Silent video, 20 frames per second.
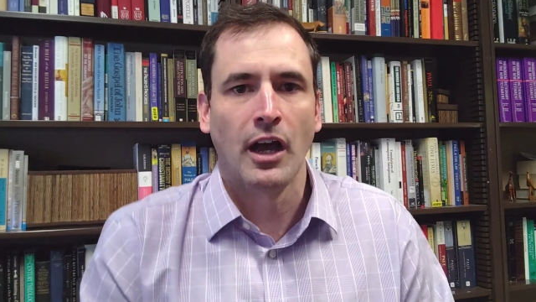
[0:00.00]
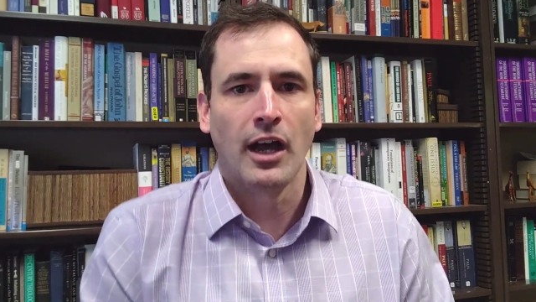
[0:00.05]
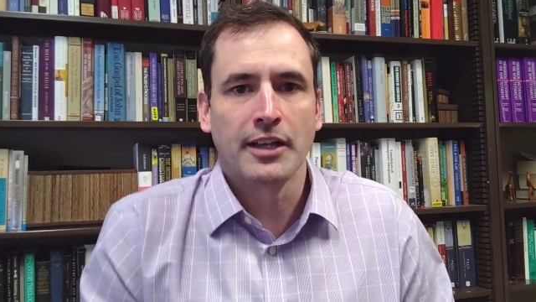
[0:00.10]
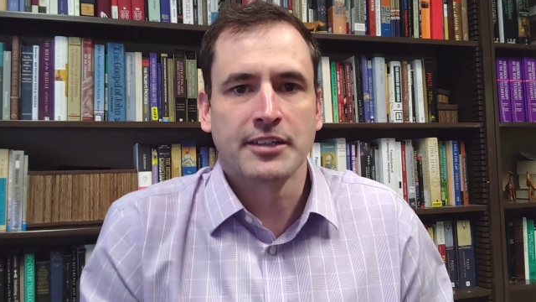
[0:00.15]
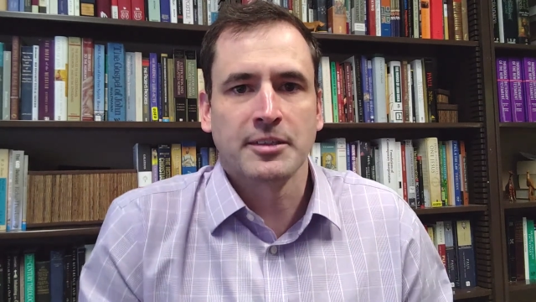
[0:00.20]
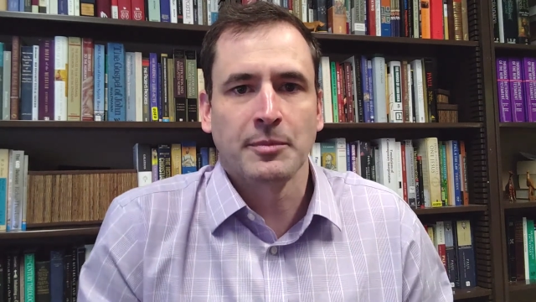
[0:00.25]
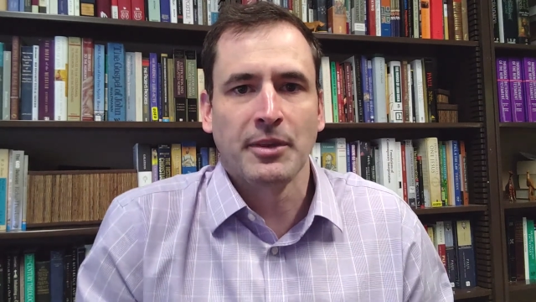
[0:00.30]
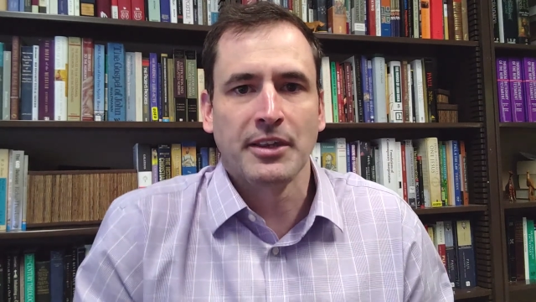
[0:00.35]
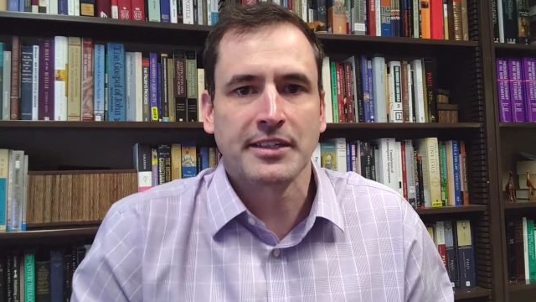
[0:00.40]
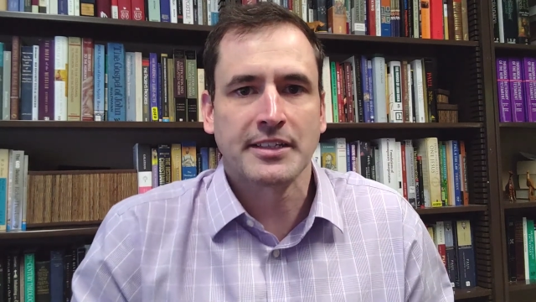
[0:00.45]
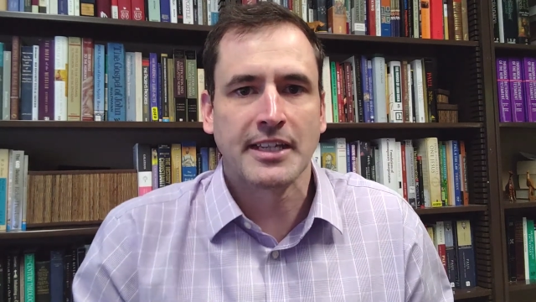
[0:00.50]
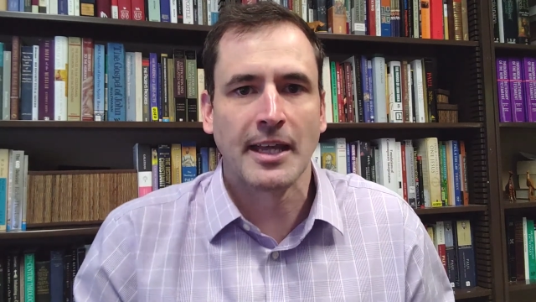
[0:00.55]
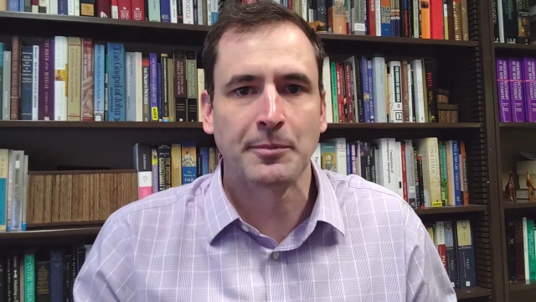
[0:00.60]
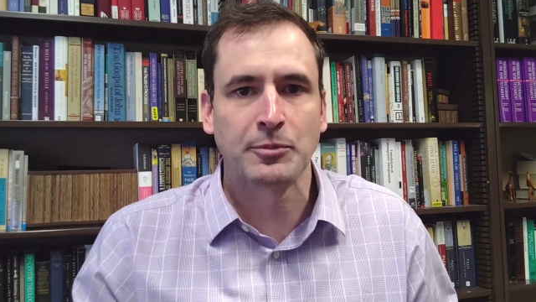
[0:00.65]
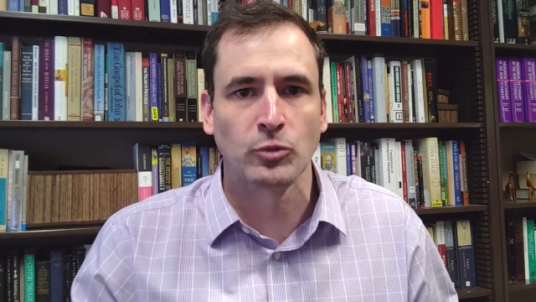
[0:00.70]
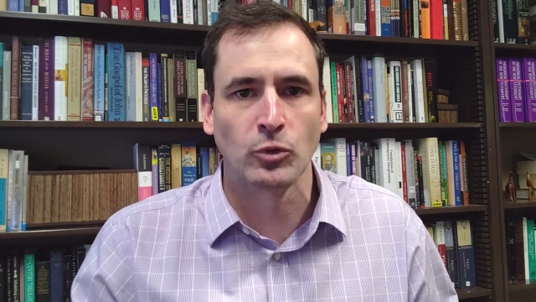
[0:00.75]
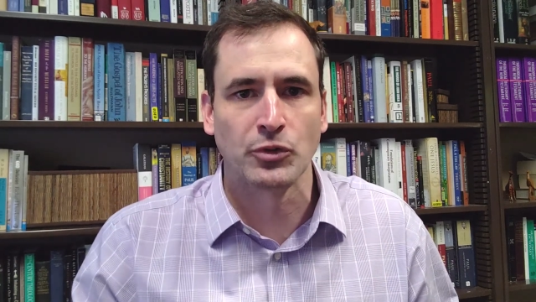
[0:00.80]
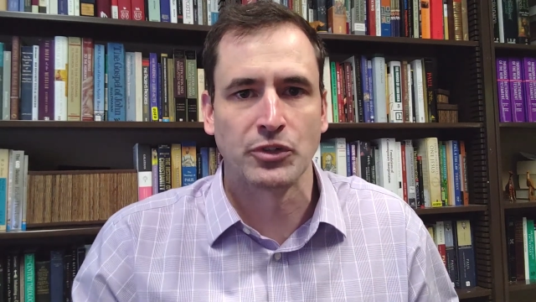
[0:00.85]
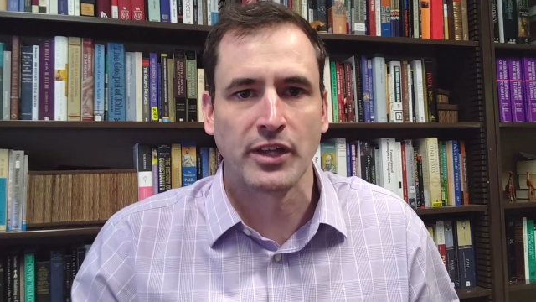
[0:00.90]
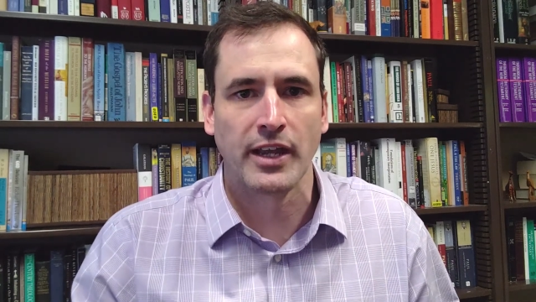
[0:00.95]
some of the
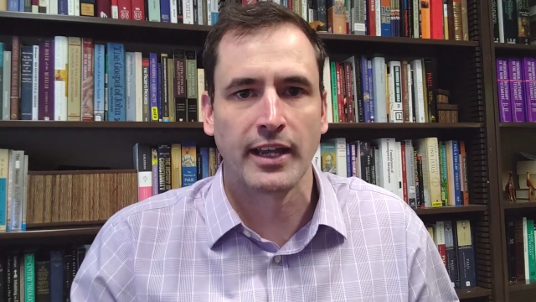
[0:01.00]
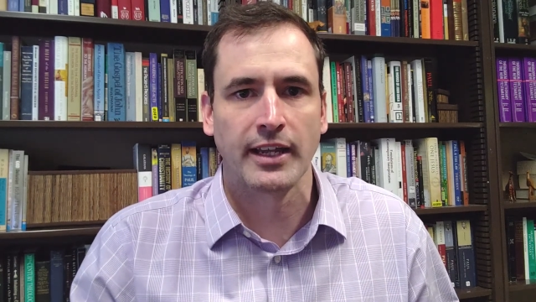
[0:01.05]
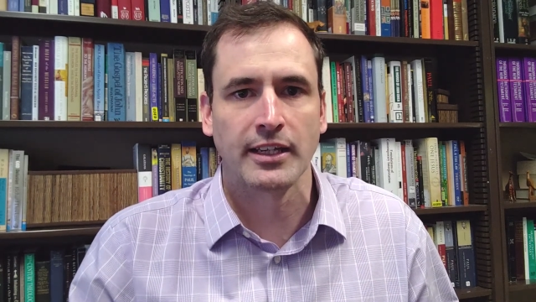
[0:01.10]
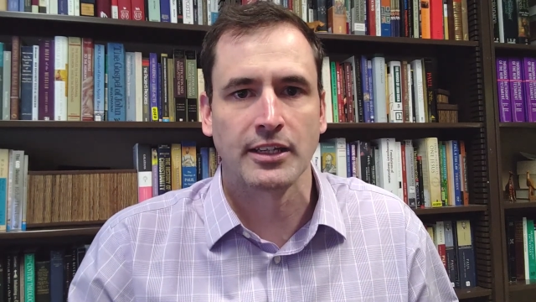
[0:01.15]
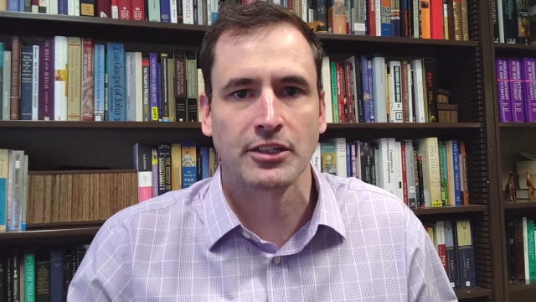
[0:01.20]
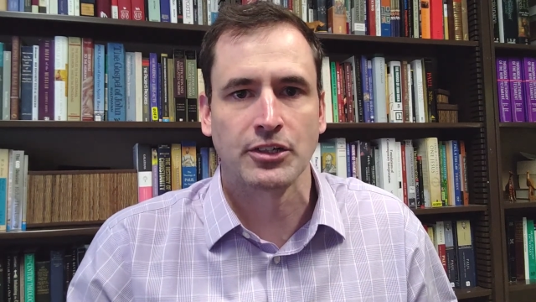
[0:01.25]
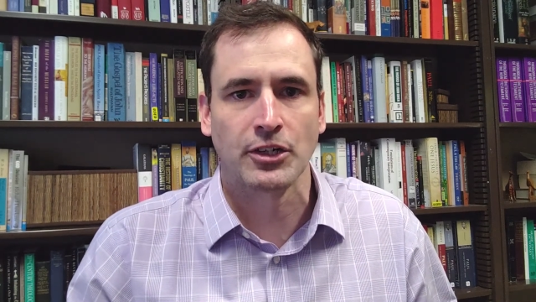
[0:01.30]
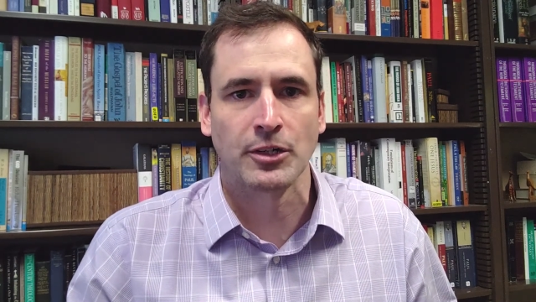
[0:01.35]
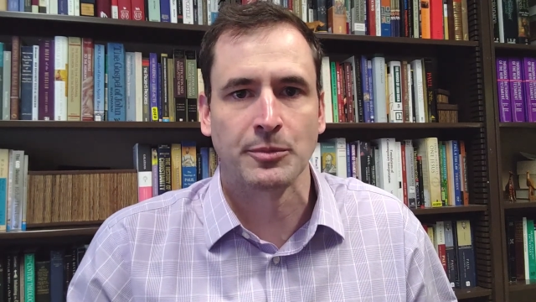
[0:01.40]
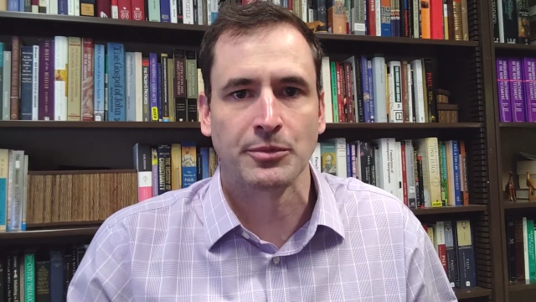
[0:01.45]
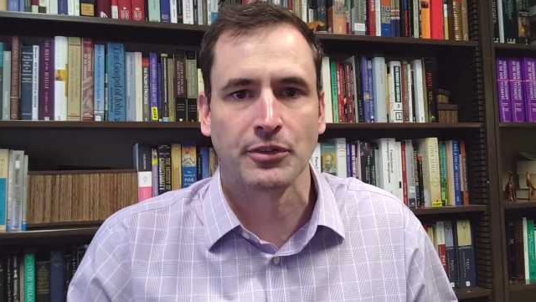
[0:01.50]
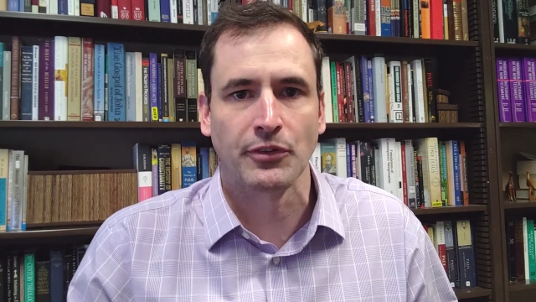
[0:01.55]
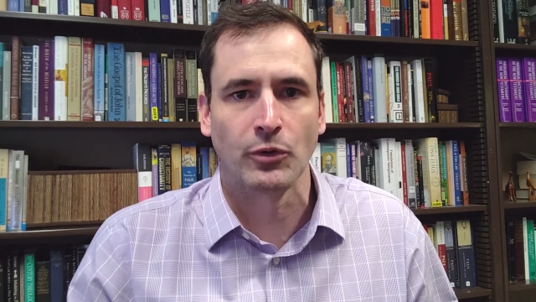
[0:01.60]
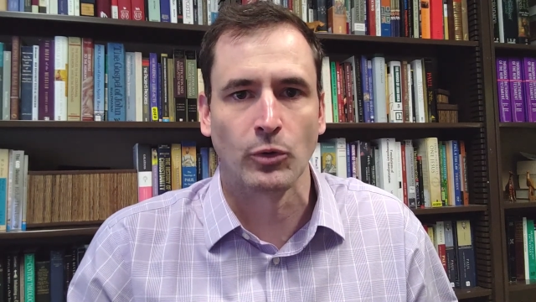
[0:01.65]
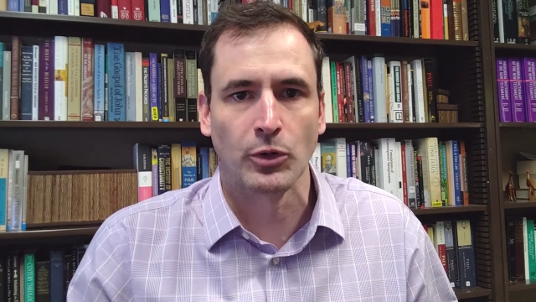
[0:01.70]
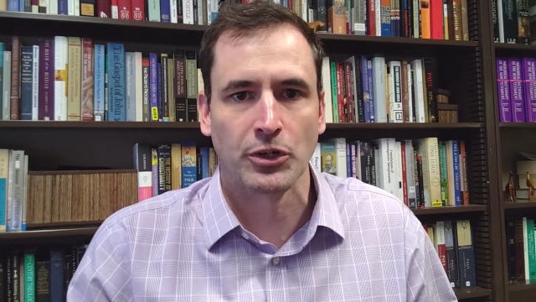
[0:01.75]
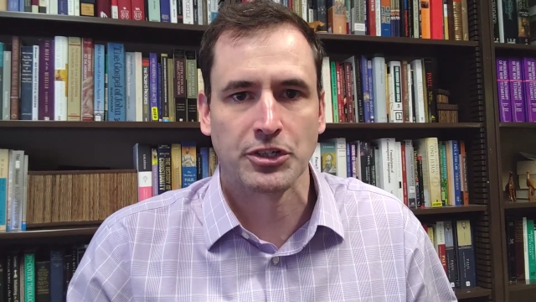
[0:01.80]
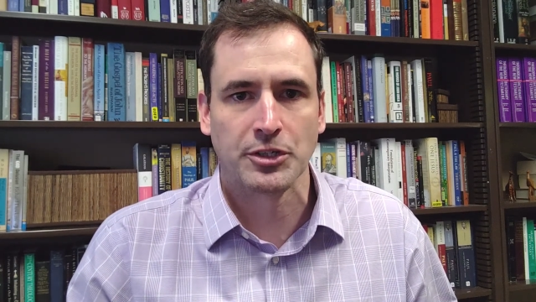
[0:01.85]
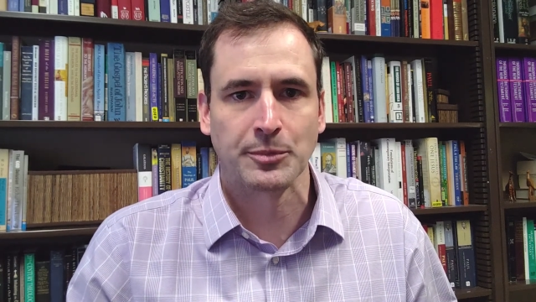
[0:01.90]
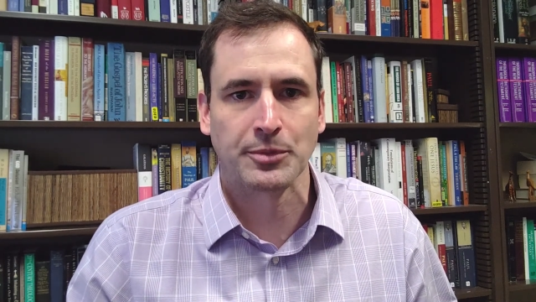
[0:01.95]
steps we'll take in terms of the
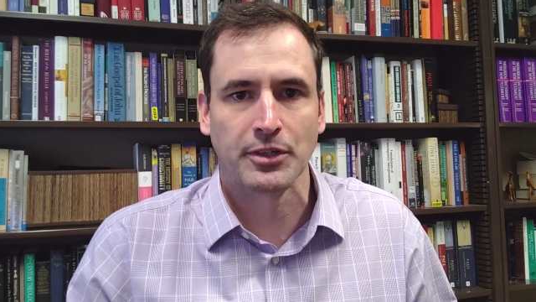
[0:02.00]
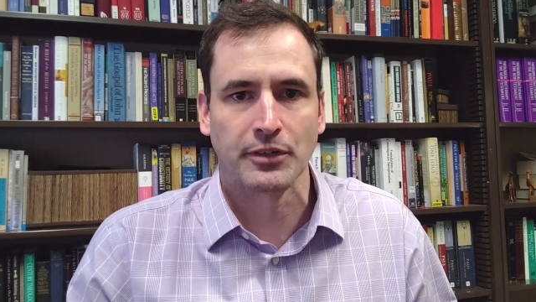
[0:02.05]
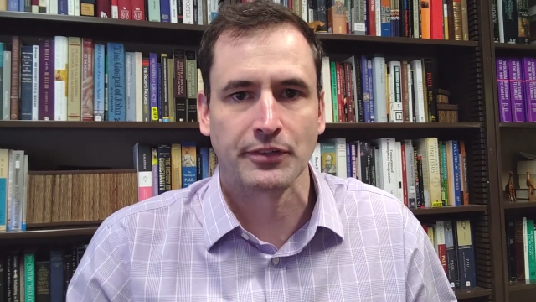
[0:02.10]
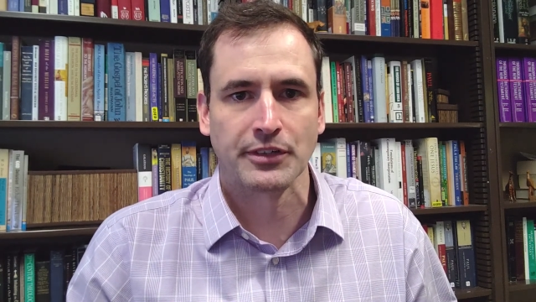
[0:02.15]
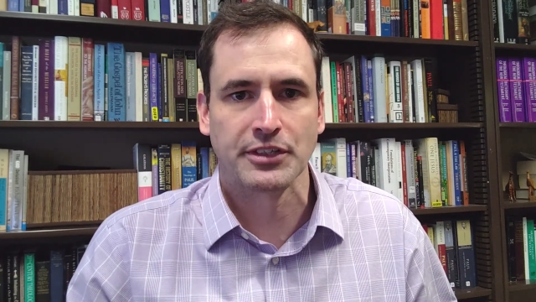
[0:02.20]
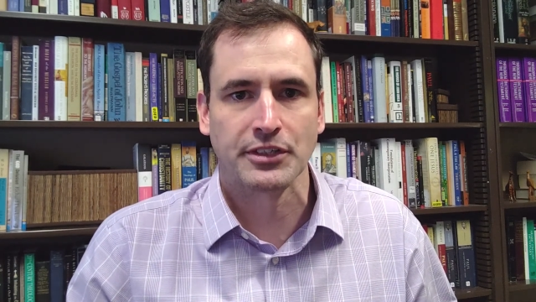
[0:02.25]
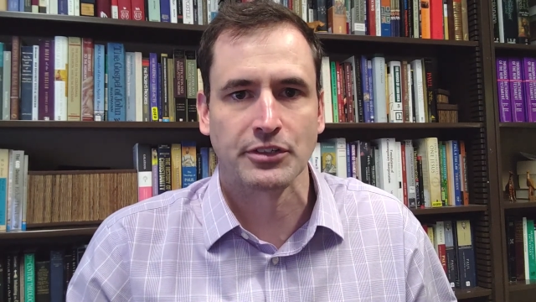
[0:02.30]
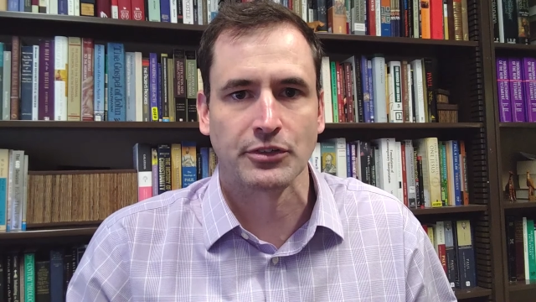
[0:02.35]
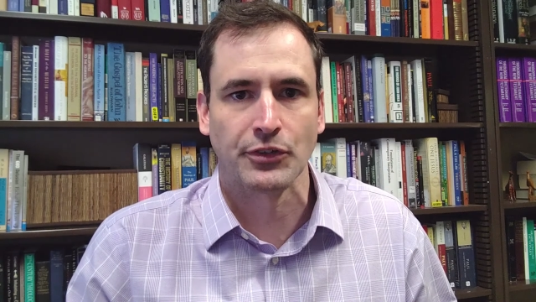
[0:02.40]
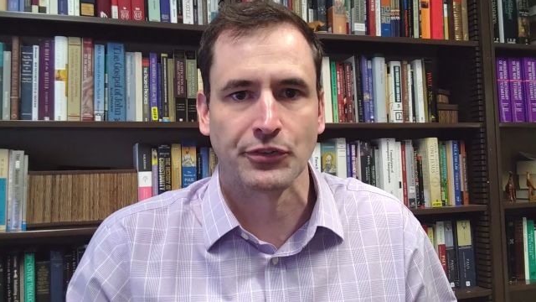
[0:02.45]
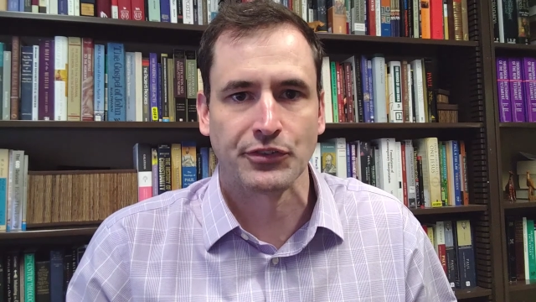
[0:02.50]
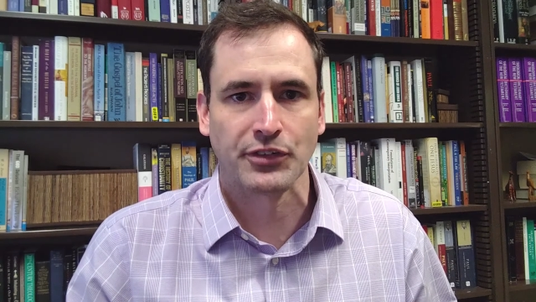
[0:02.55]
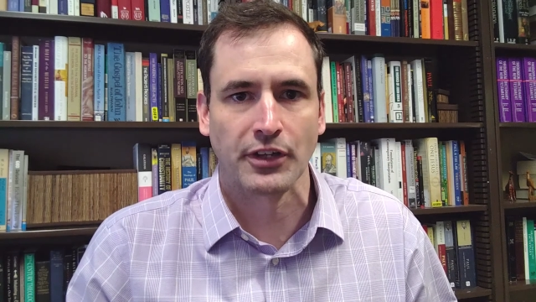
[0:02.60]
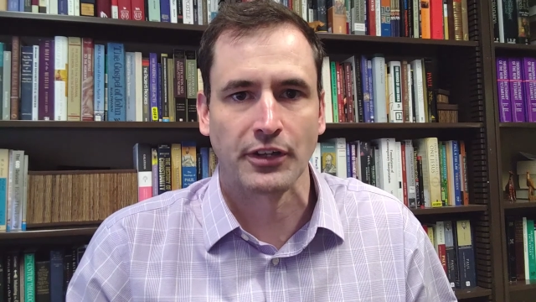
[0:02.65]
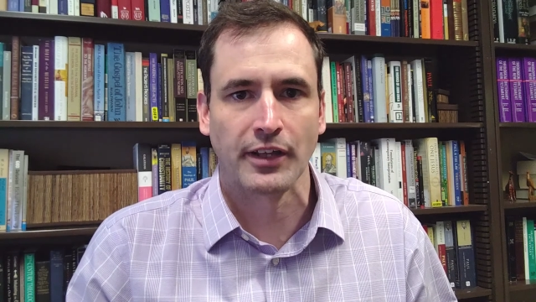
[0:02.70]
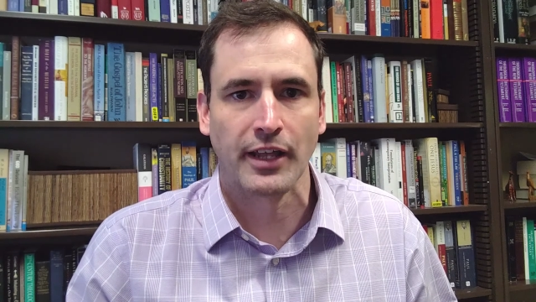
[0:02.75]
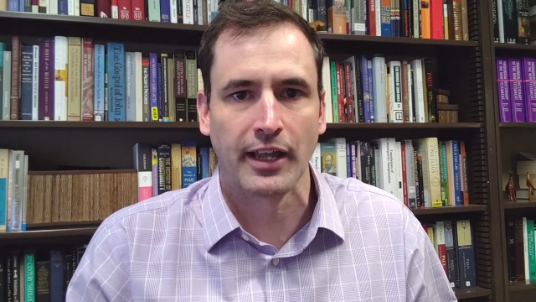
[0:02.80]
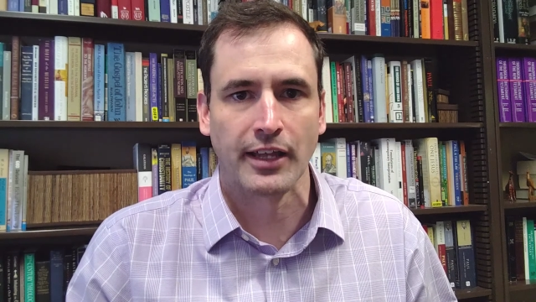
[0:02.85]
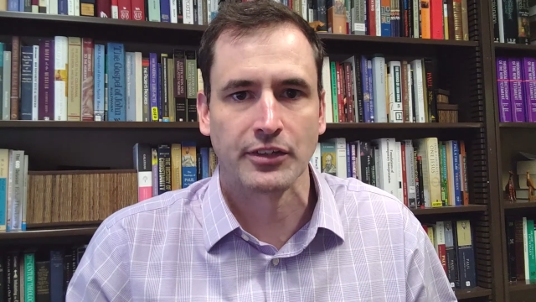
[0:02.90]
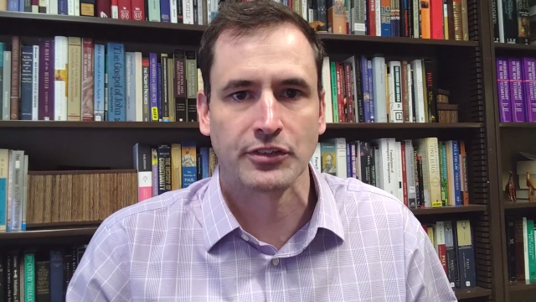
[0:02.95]
worship services on
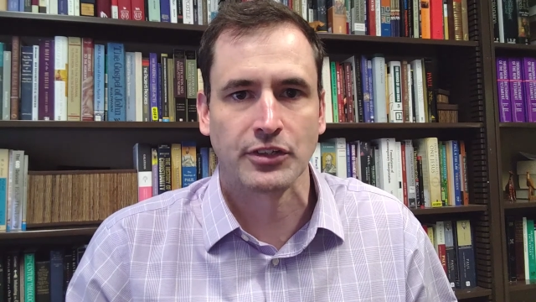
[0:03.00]
Sunday.